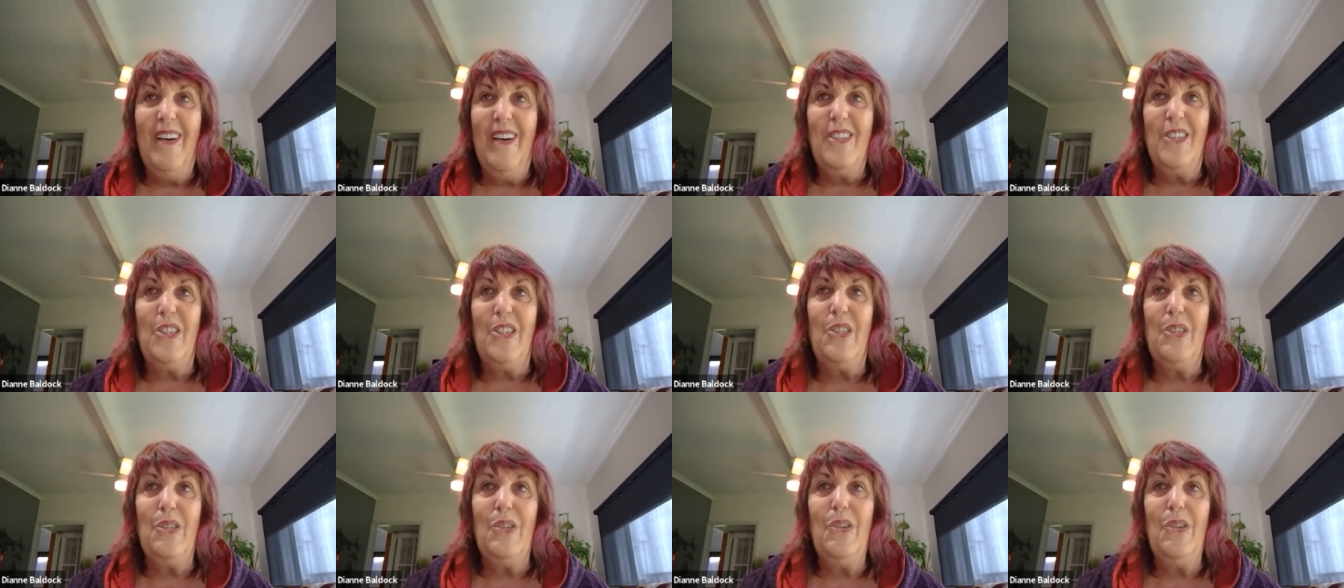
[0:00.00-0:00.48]

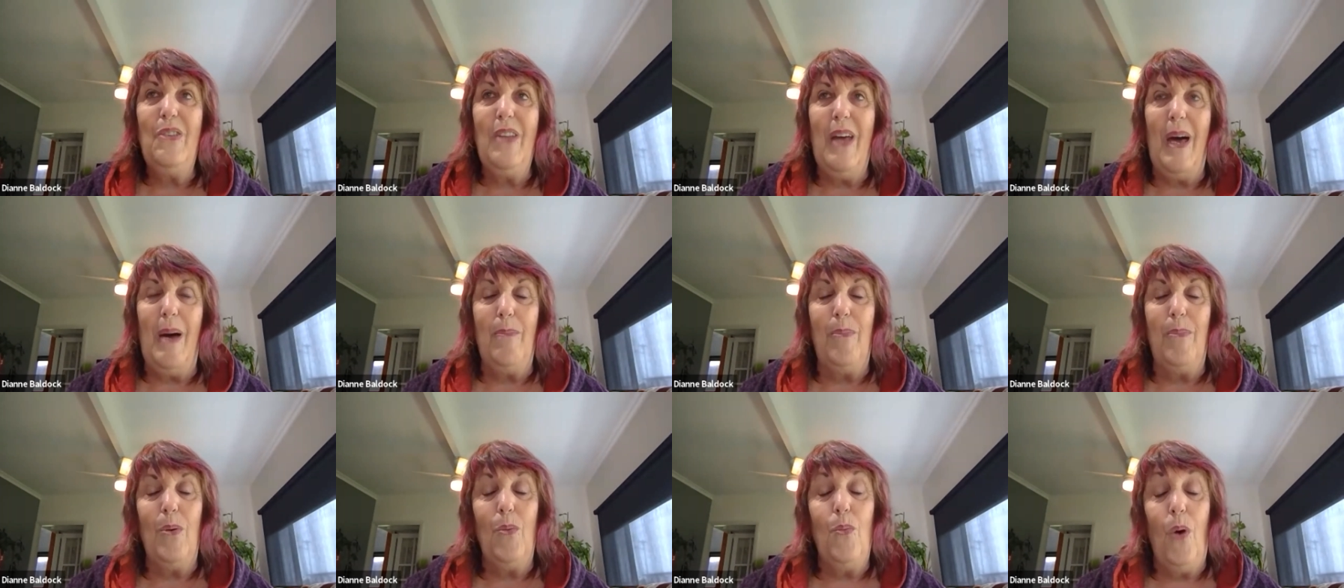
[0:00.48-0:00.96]
to do
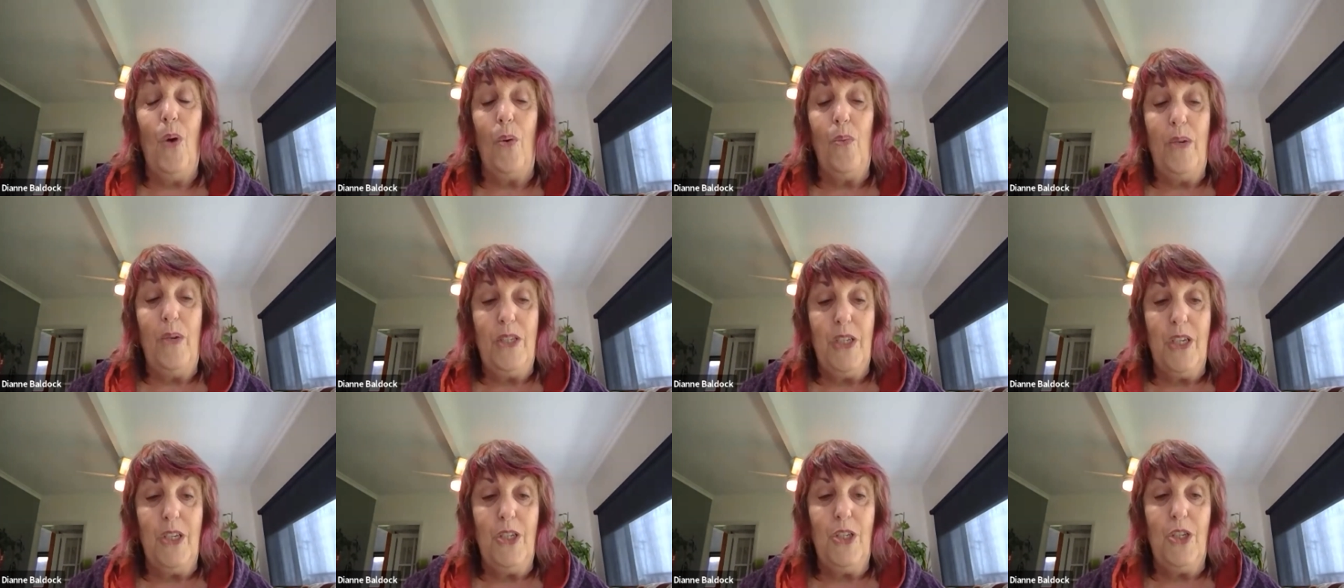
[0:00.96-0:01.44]
that, but what
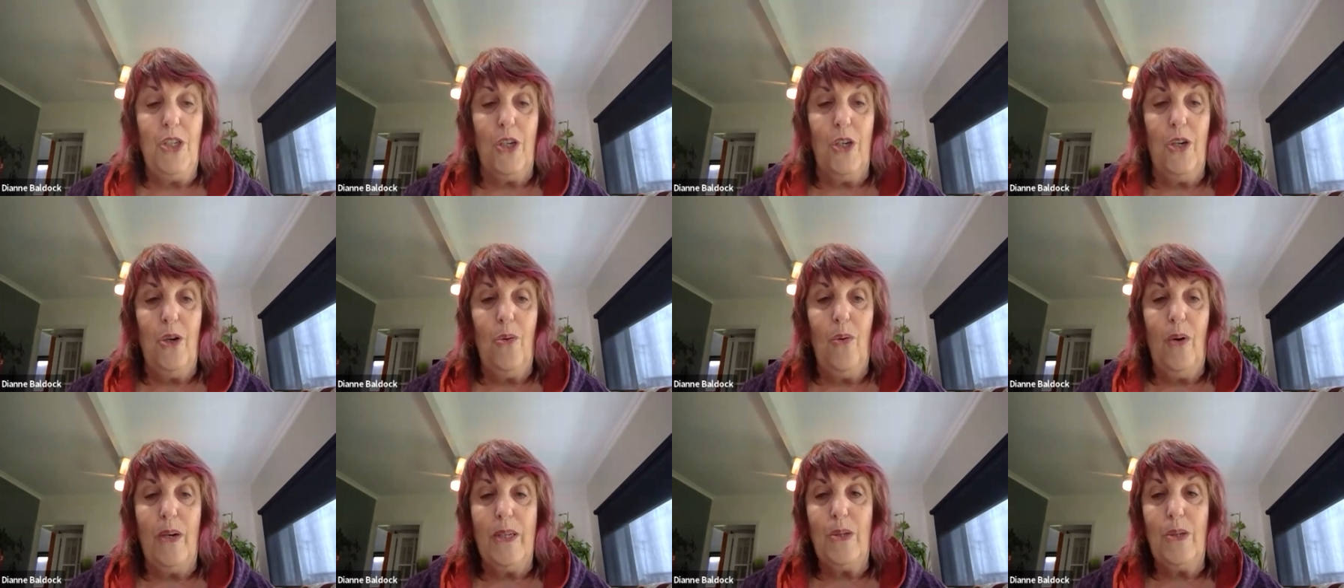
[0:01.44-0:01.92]
we did
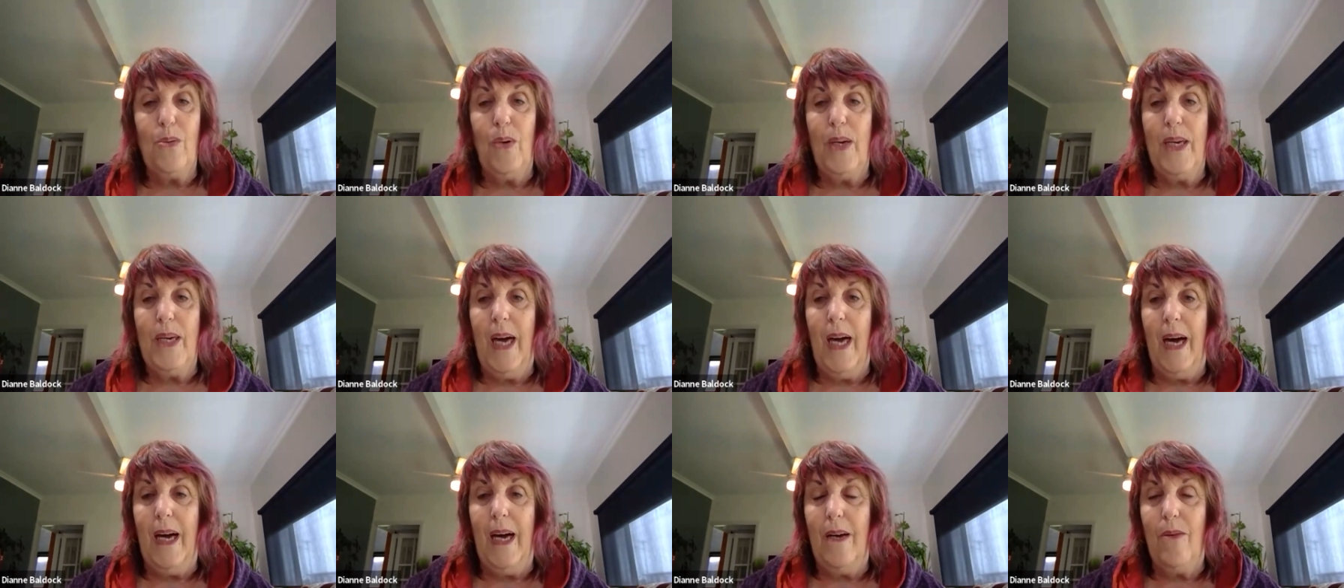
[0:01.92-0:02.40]
do was we
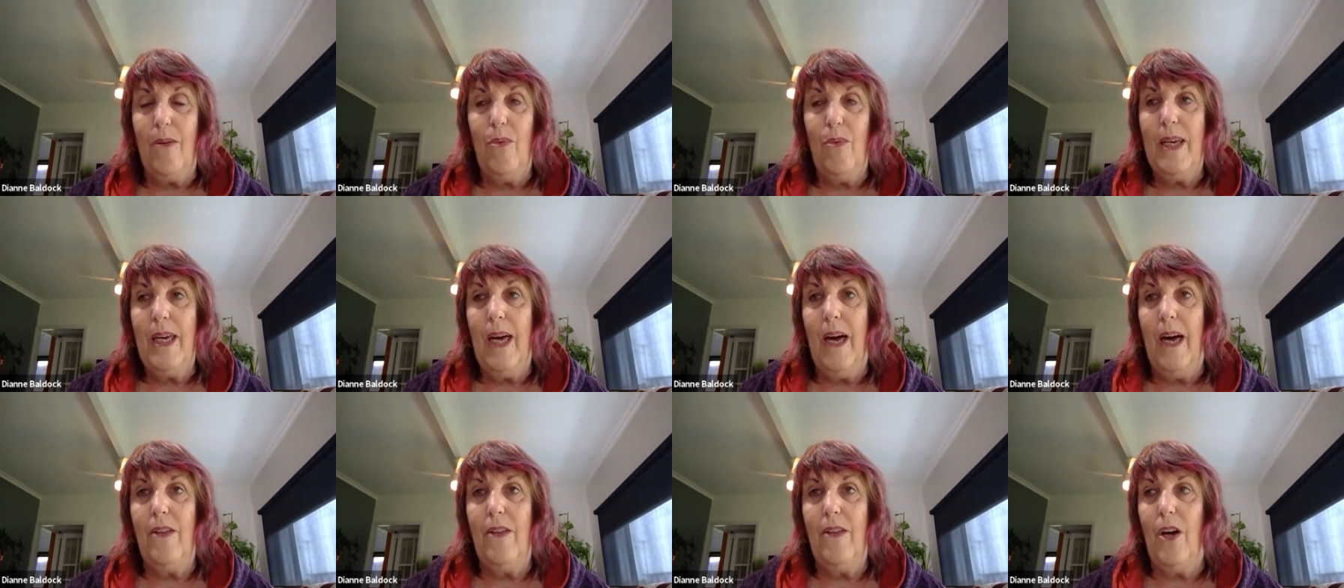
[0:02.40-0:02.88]

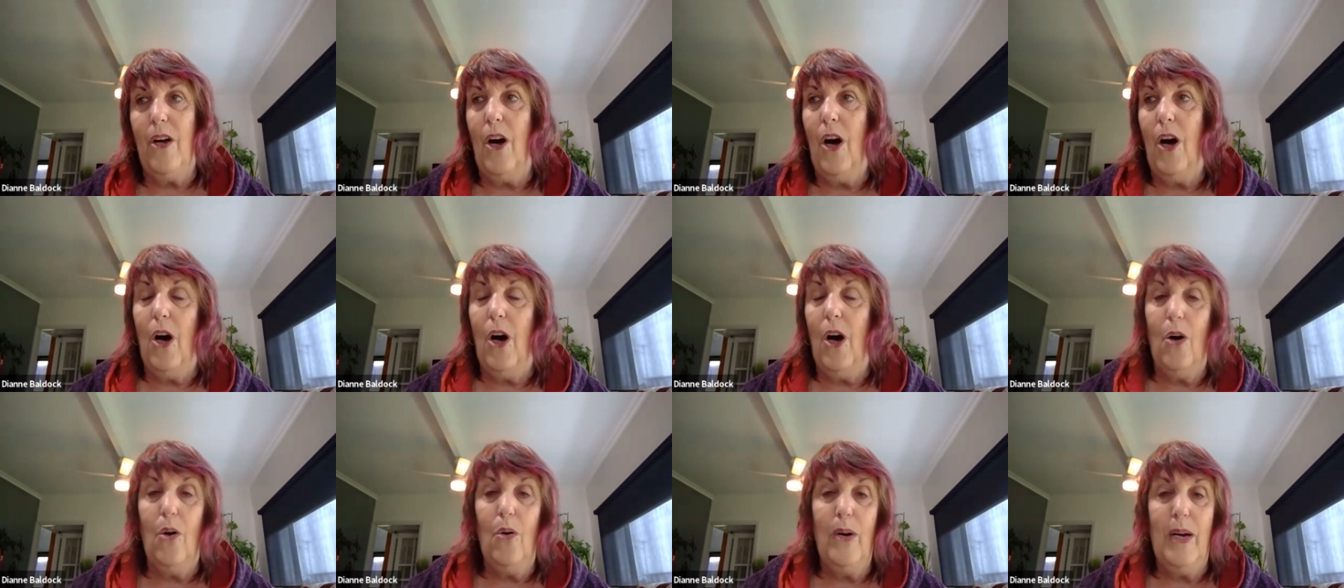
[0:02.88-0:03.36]
gathered a
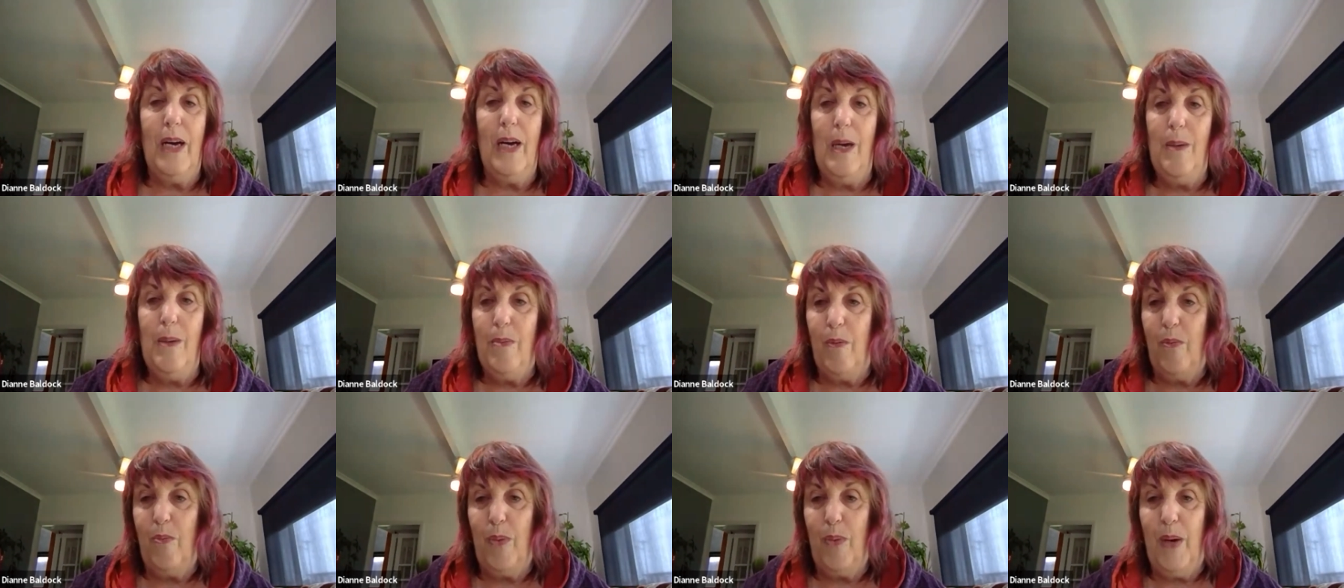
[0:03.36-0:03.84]
whole
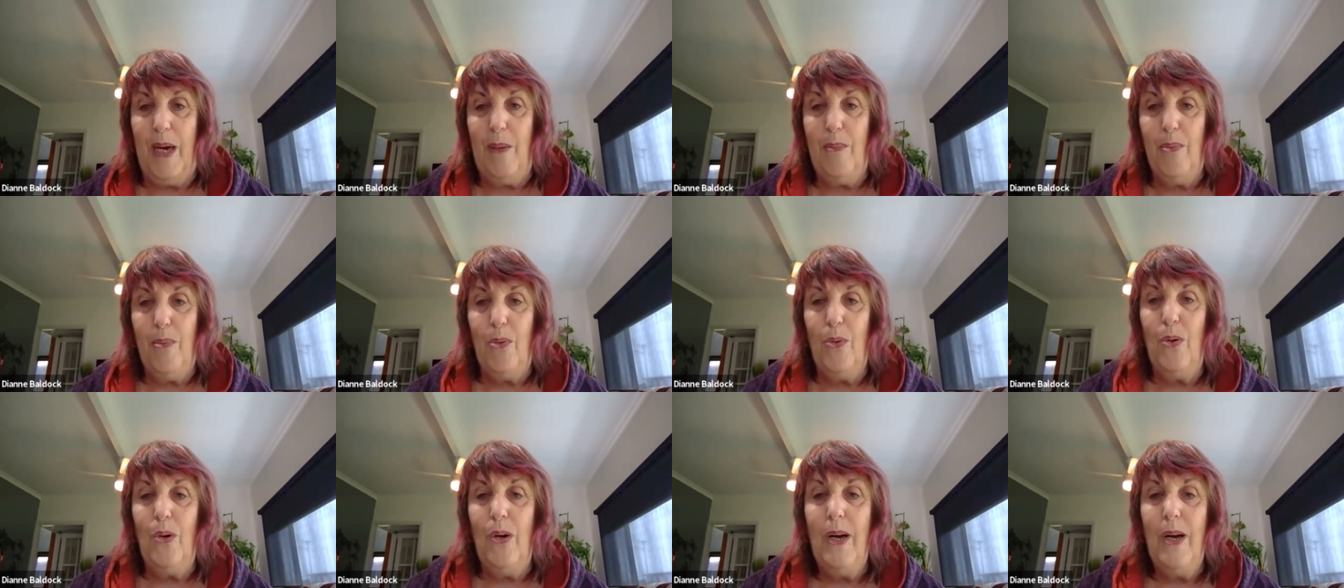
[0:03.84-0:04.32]
heap of
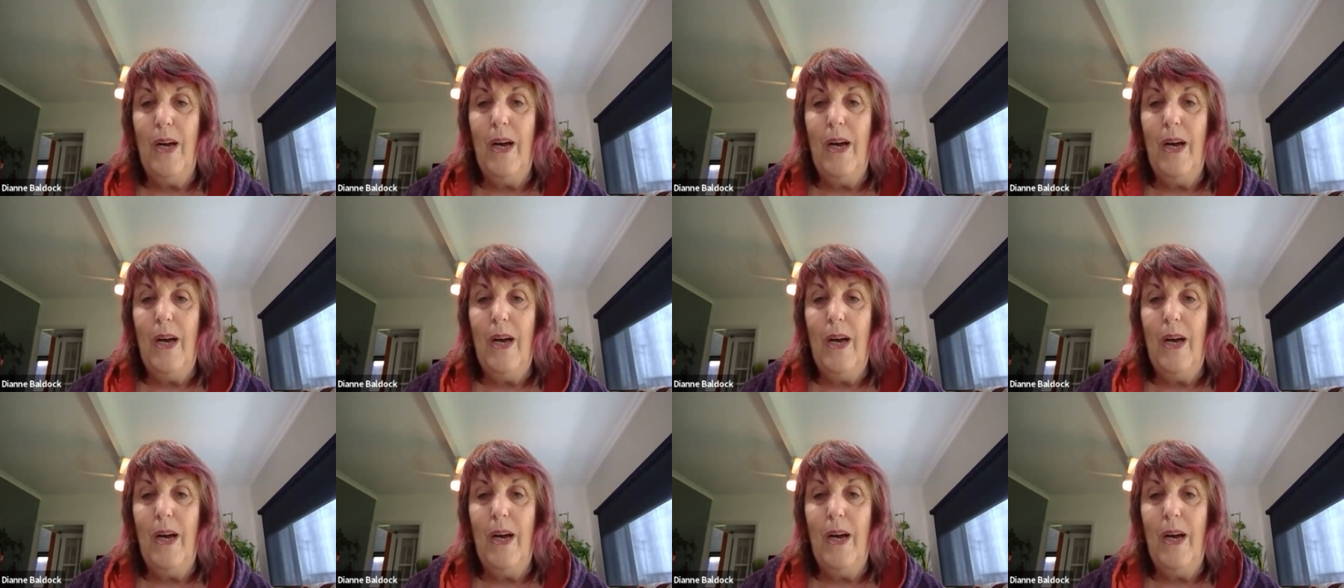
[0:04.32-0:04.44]
people,